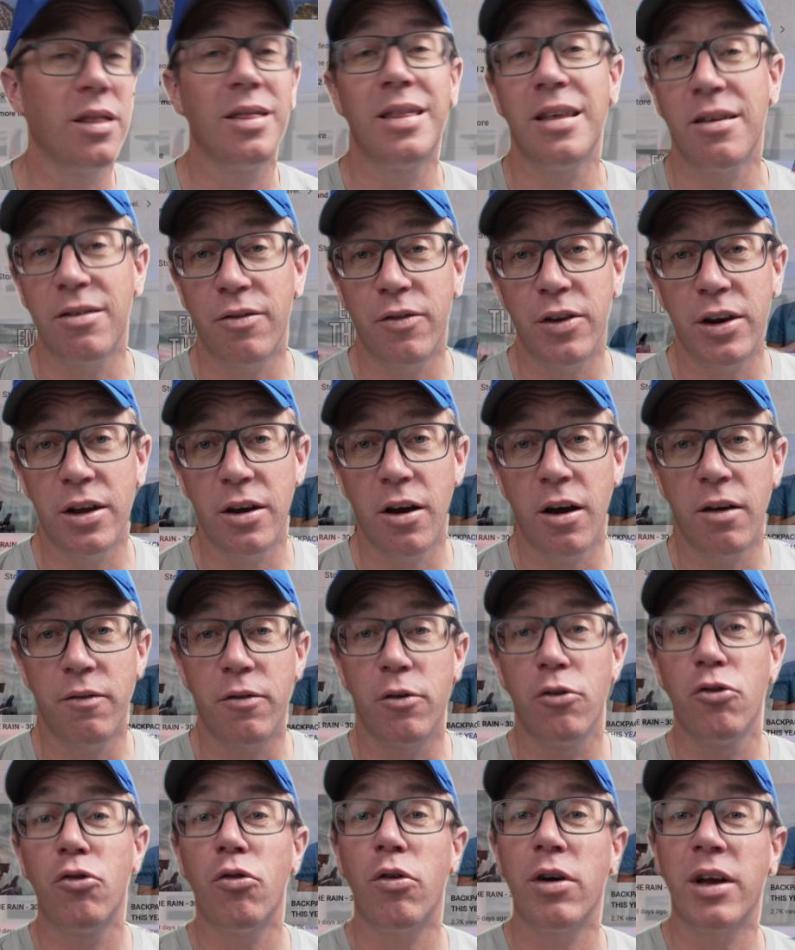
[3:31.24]
this video, if
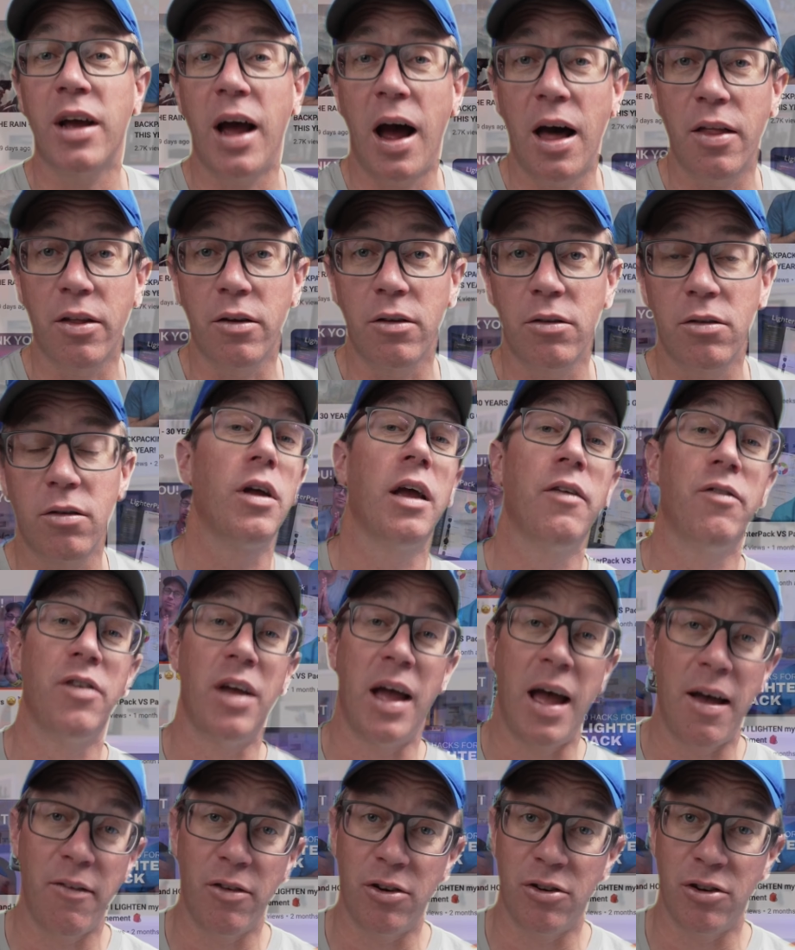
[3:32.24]
you're enjoying others, if you
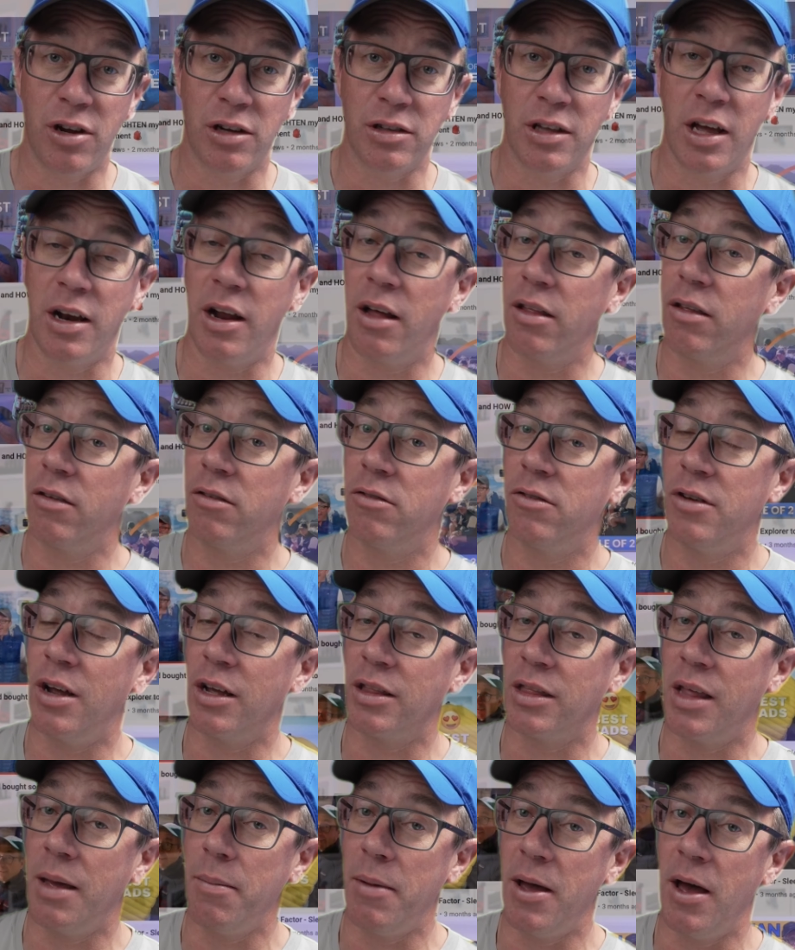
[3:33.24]
haven't checked out others,
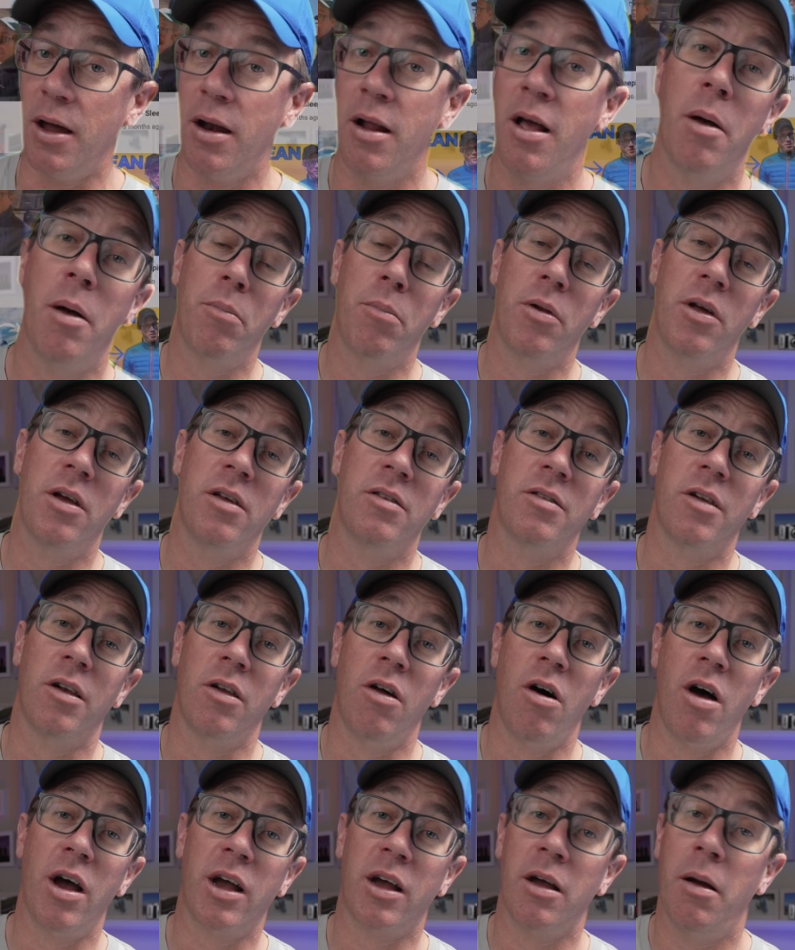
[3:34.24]
check them out. please
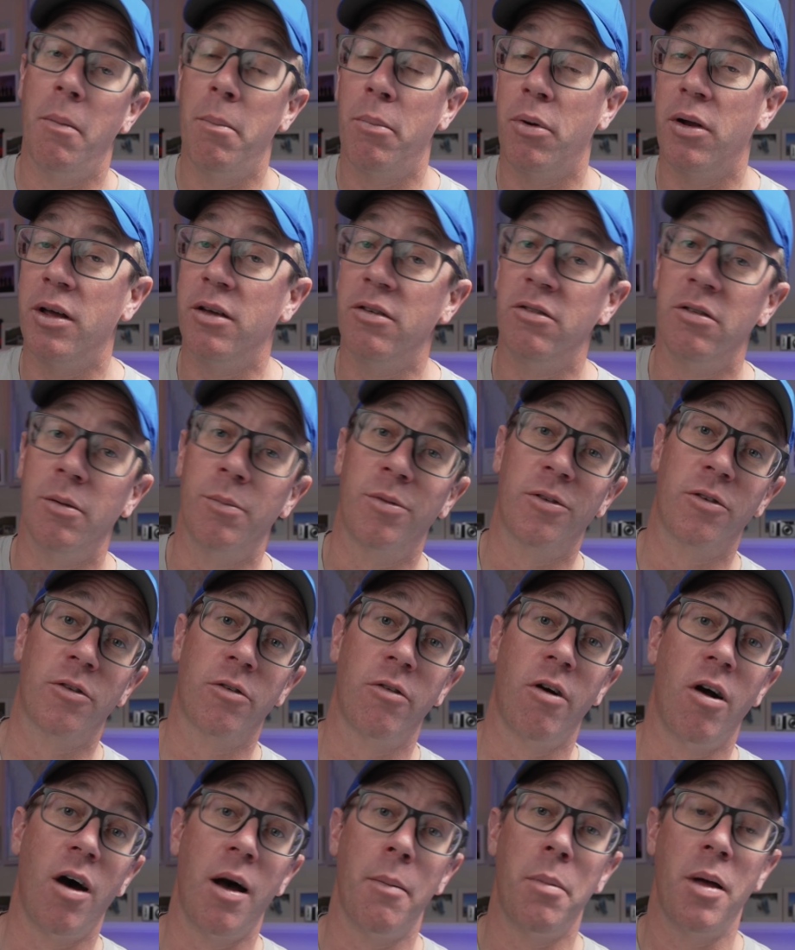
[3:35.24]
like, please
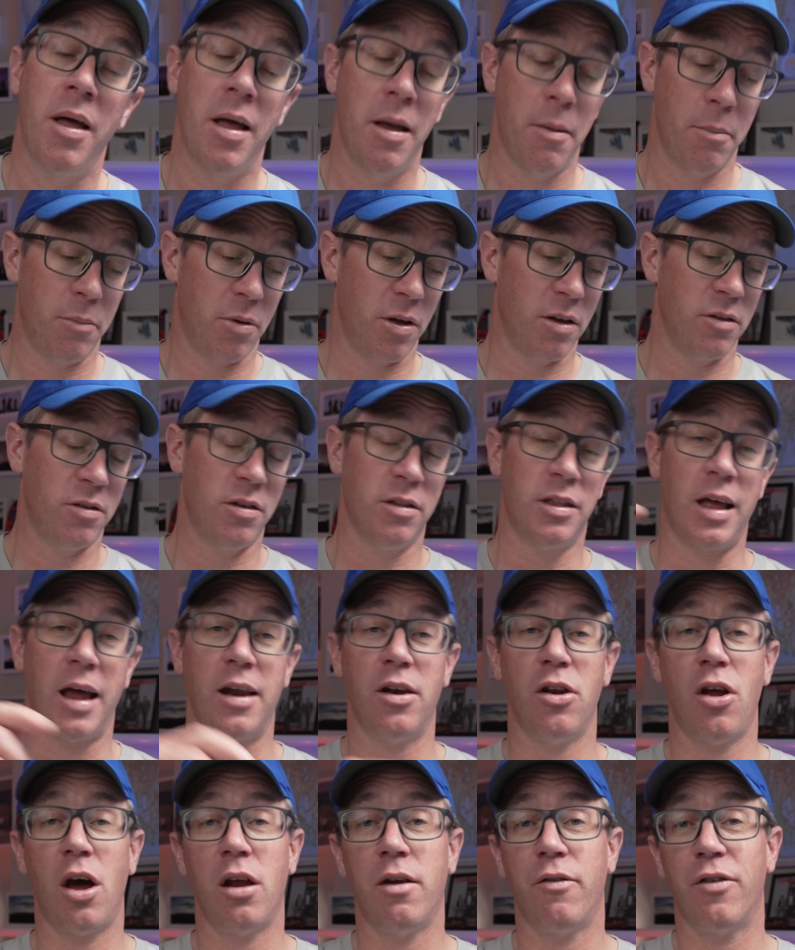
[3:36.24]
subscribe, please hit
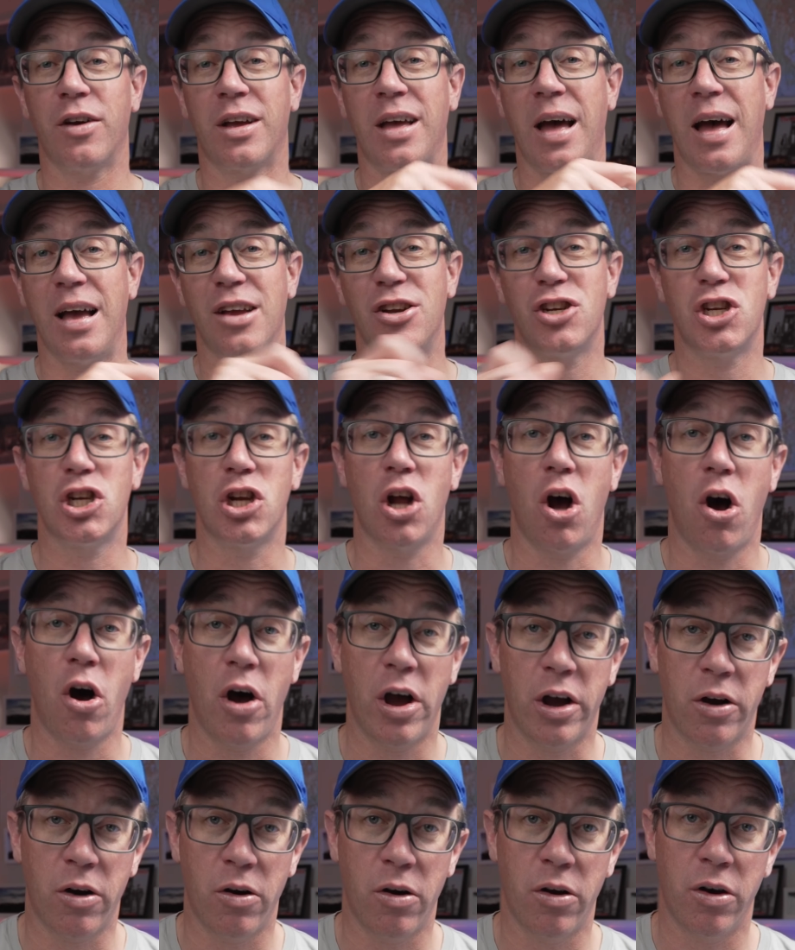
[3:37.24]
that notification
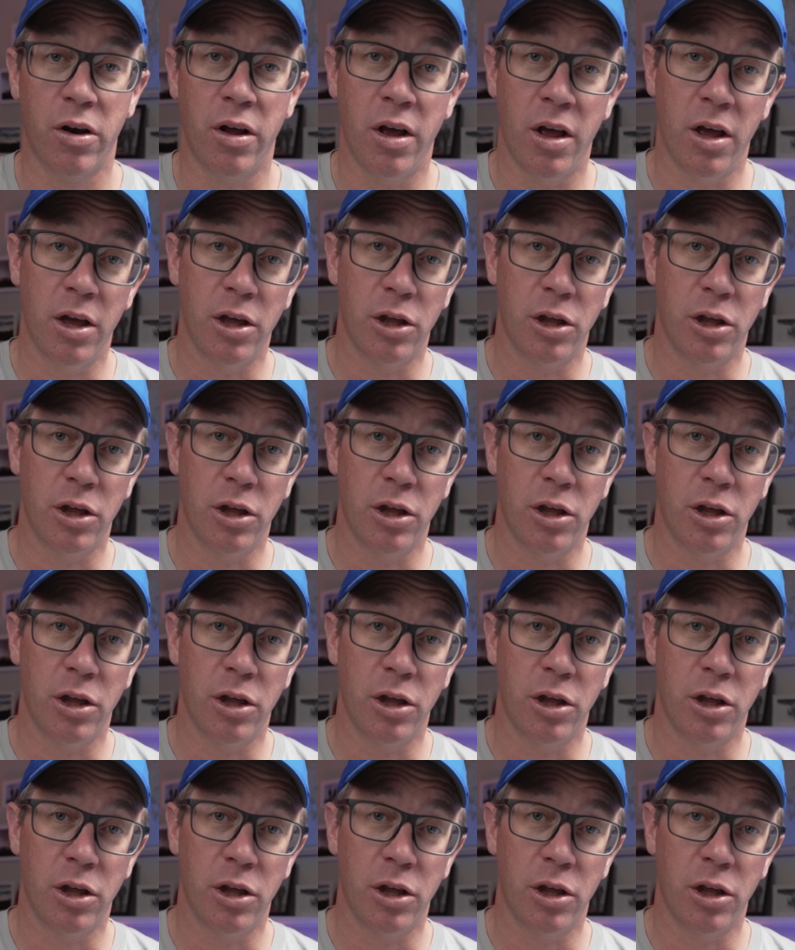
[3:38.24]
icon.